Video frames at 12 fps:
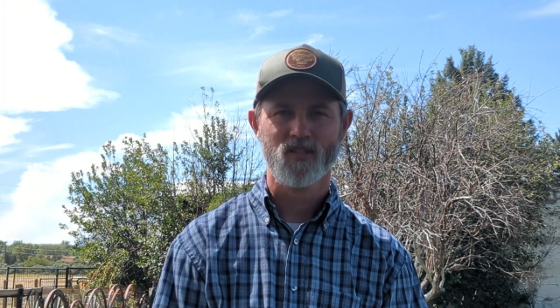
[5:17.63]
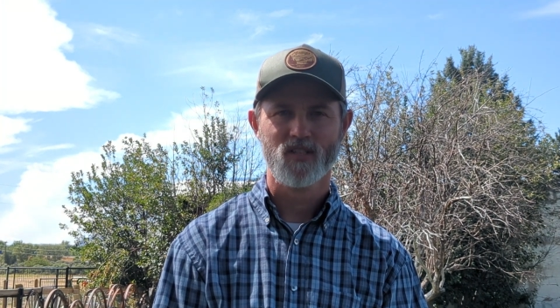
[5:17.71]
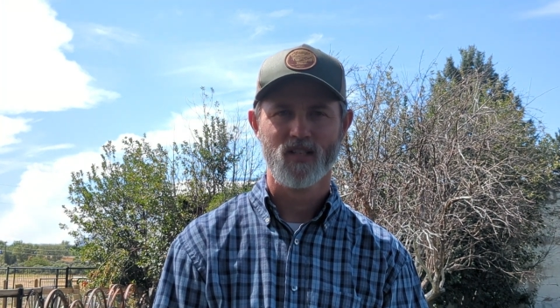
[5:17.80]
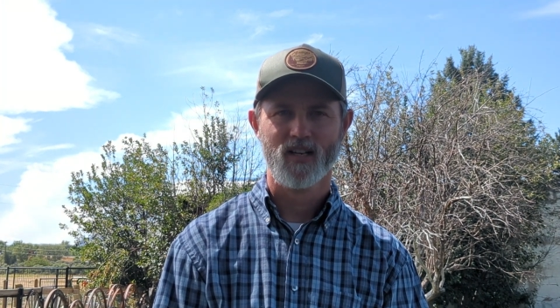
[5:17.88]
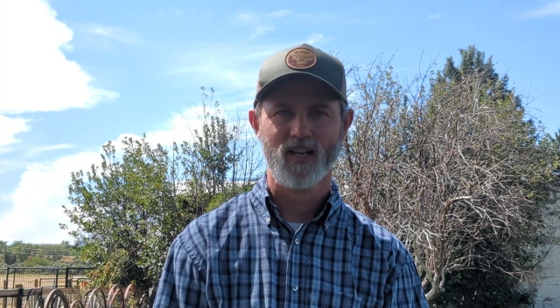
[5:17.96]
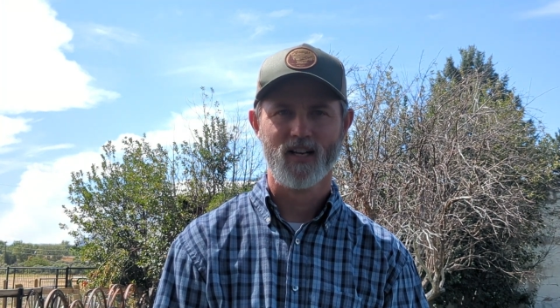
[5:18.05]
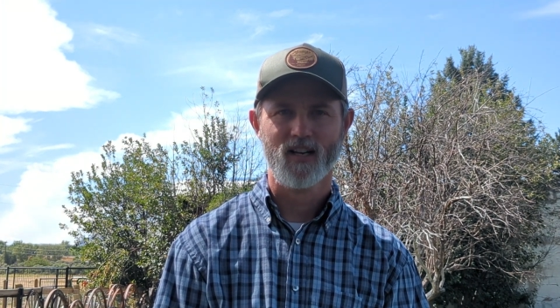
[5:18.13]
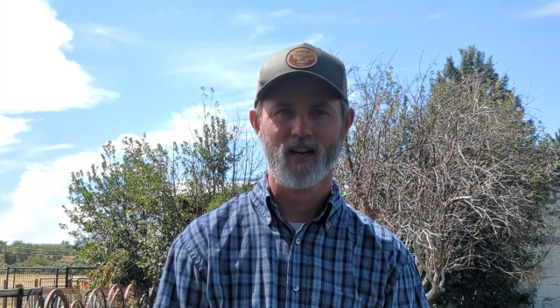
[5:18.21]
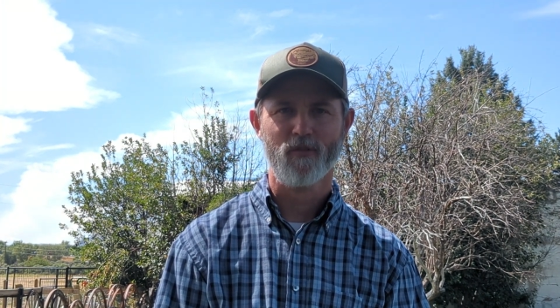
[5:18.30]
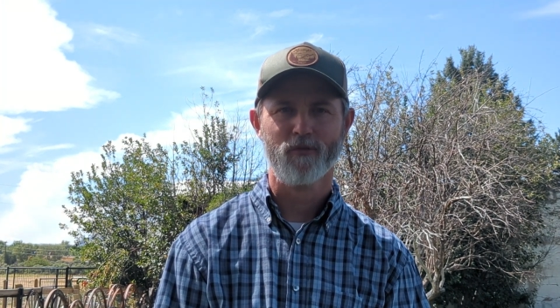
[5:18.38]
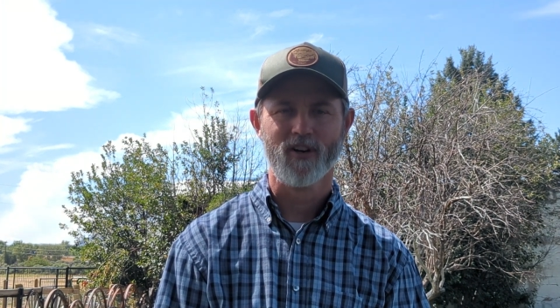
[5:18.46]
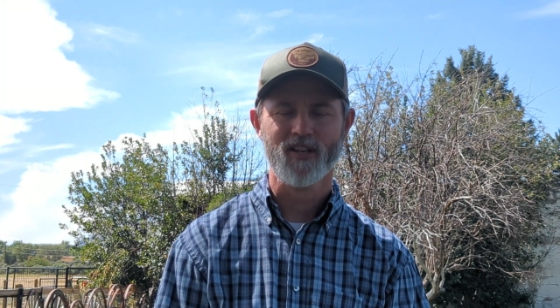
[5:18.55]
Uh, a
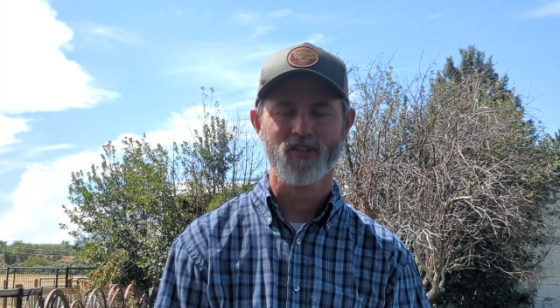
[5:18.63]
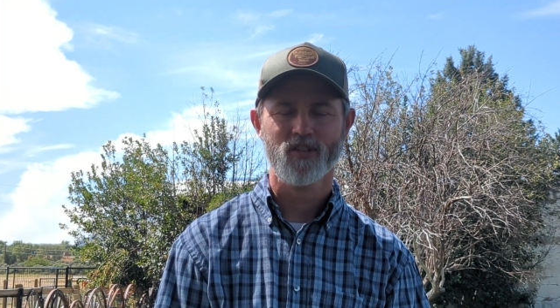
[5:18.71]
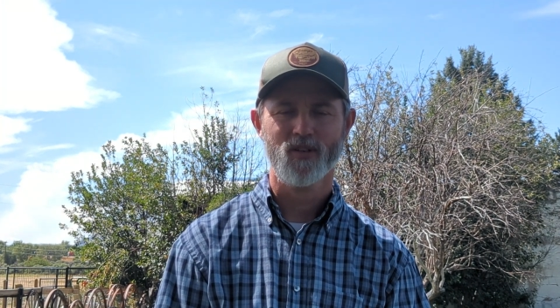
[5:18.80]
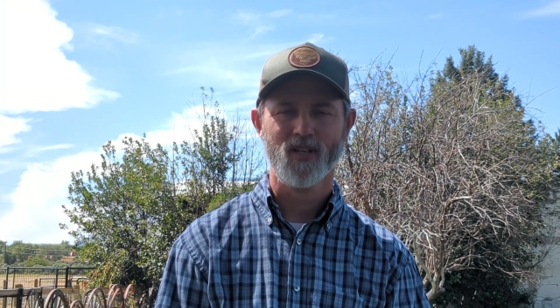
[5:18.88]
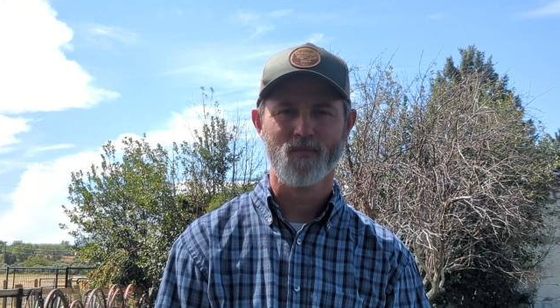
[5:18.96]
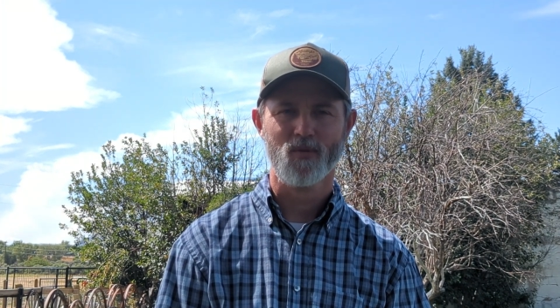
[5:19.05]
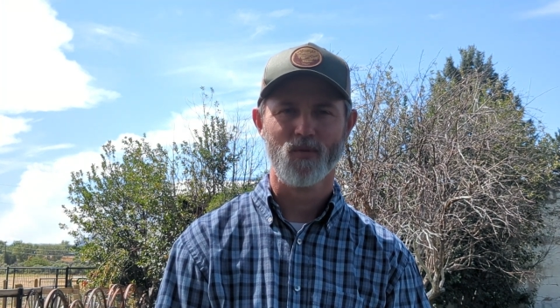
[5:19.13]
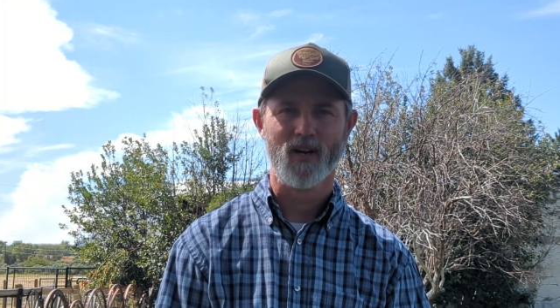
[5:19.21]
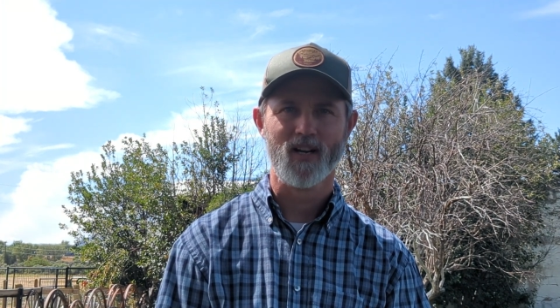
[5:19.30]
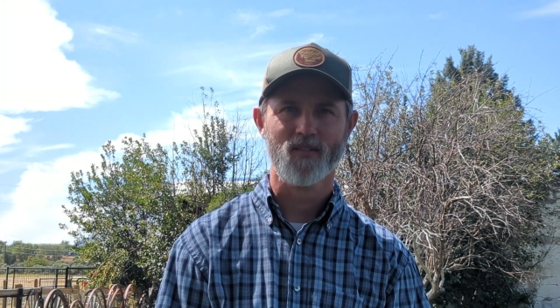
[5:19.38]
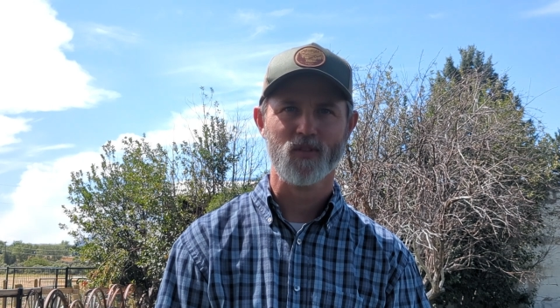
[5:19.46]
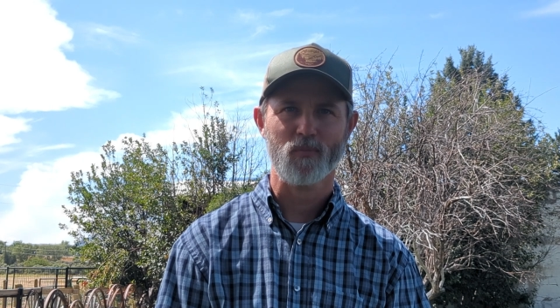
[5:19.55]
fresh cucumber right
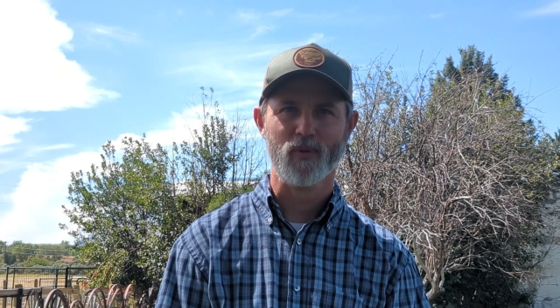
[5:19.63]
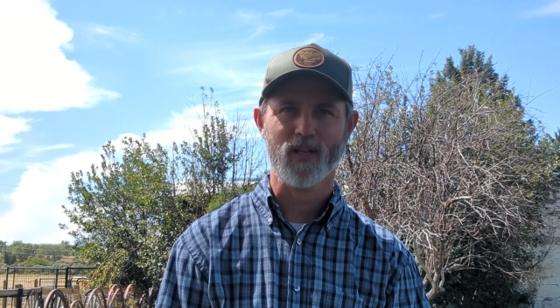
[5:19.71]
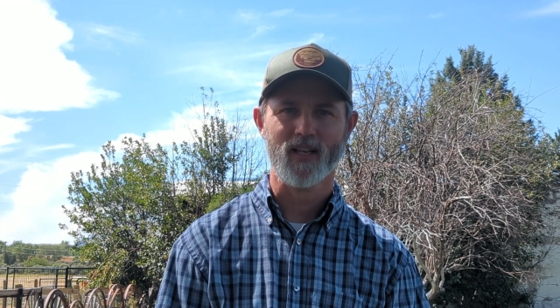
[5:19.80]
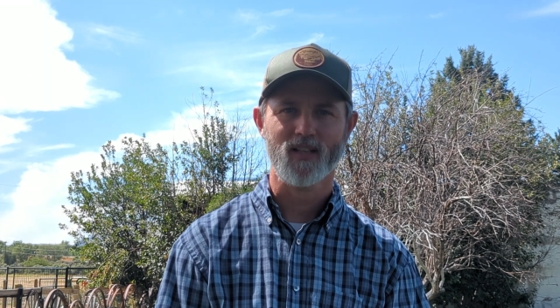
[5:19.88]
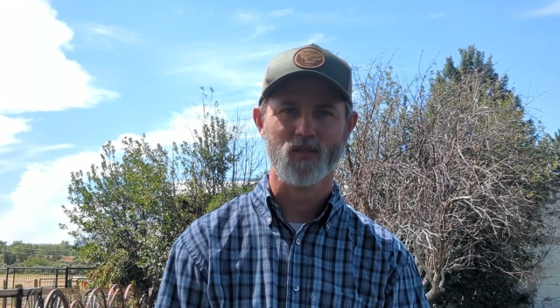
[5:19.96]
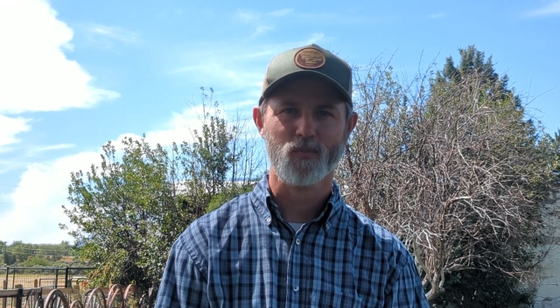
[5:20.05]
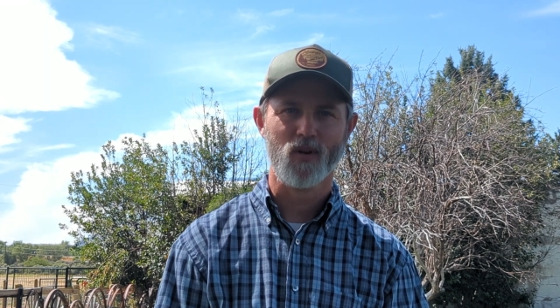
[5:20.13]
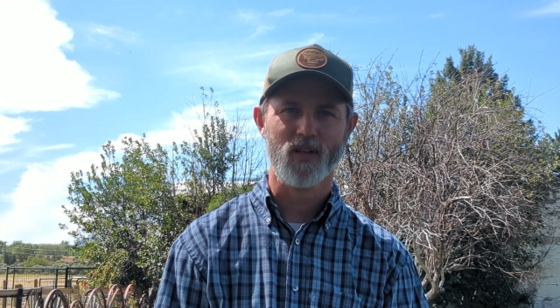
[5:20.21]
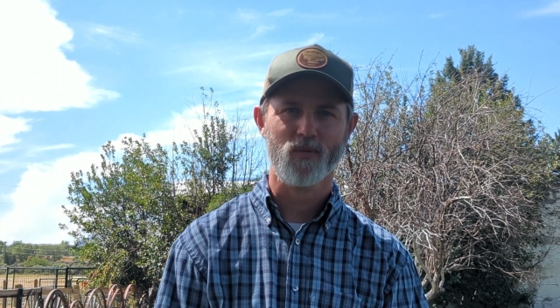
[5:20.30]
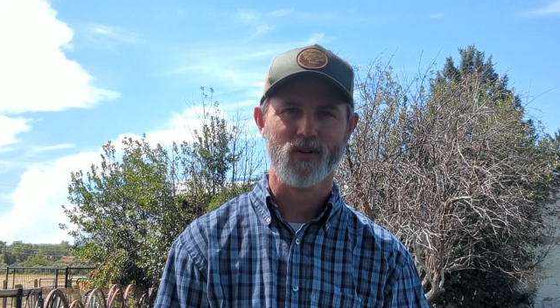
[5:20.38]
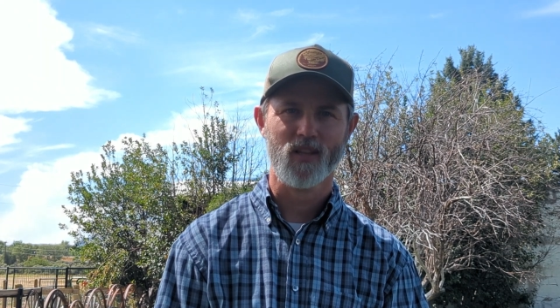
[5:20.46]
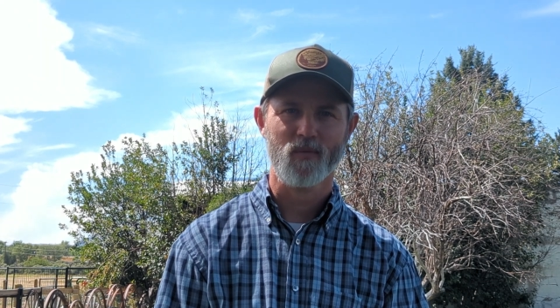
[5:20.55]
off the plant is probably one
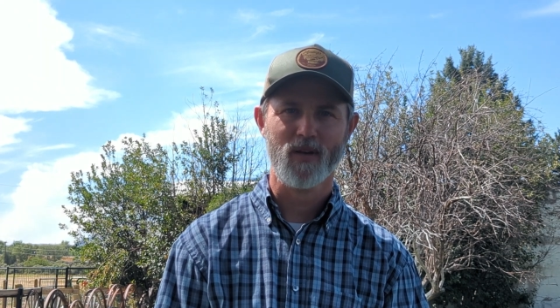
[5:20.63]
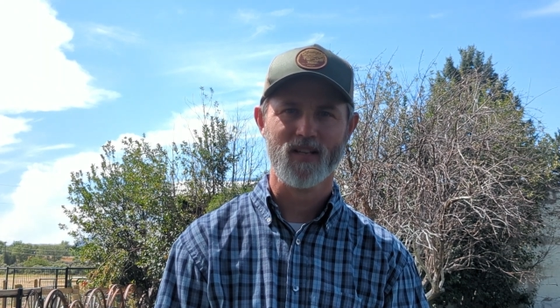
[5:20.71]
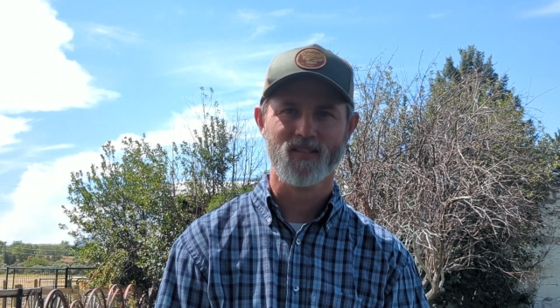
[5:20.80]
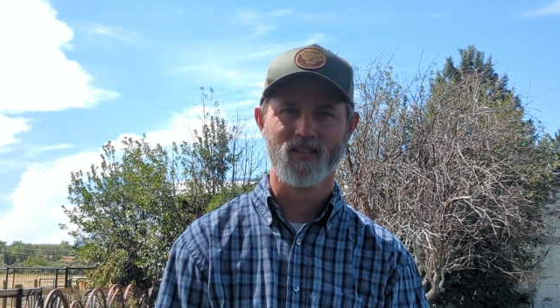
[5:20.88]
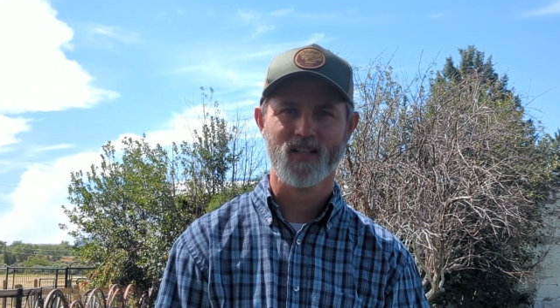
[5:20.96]
of the best things.